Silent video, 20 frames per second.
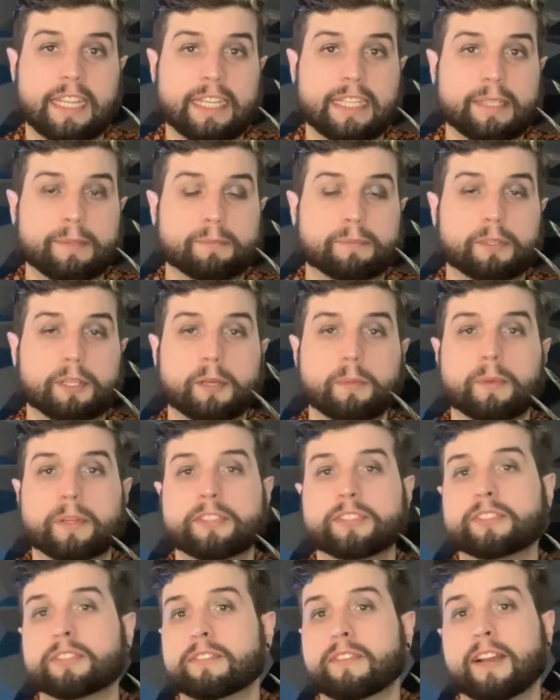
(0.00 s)
it can pretty
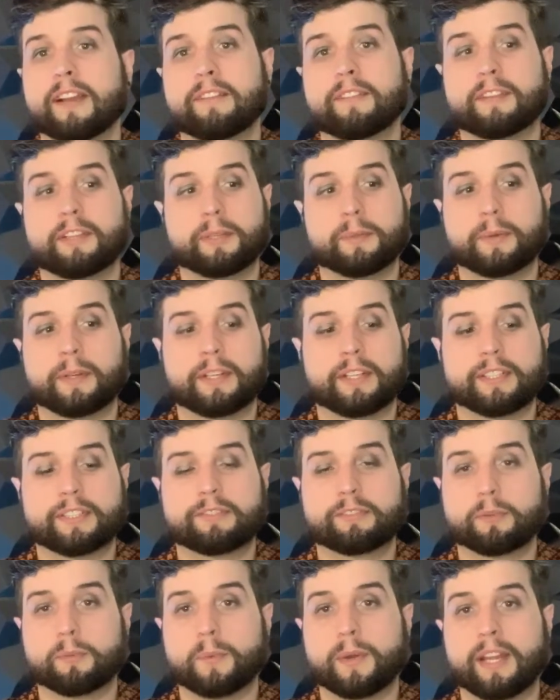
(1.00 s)
much survive anywhere
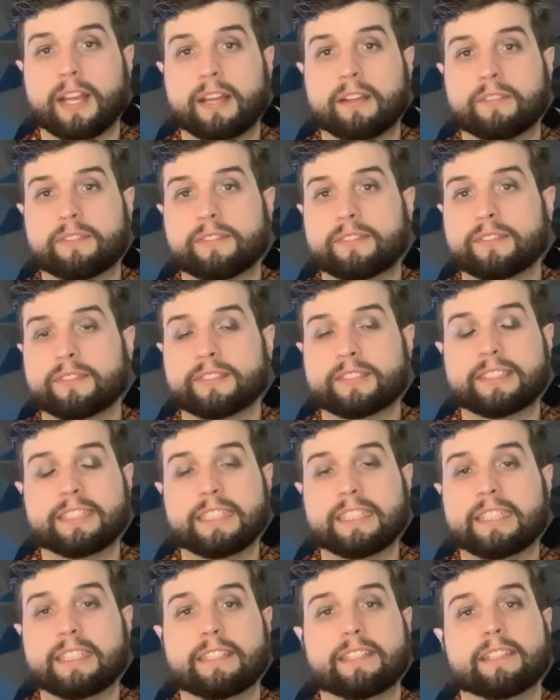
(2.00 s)
from what I've
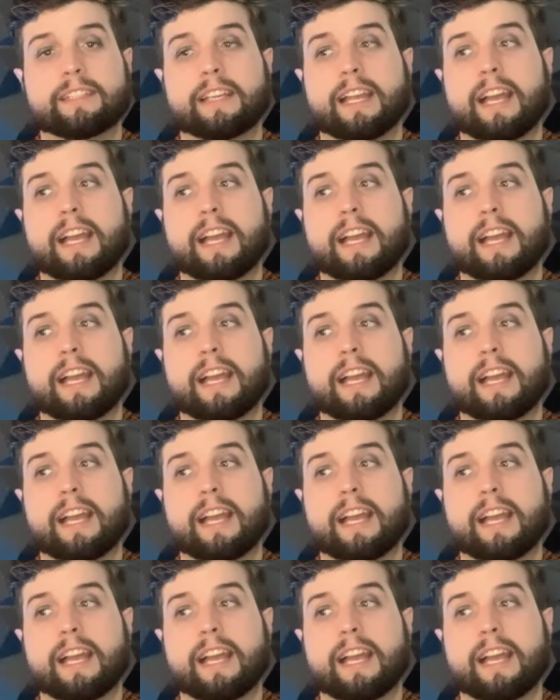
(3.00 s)
seen.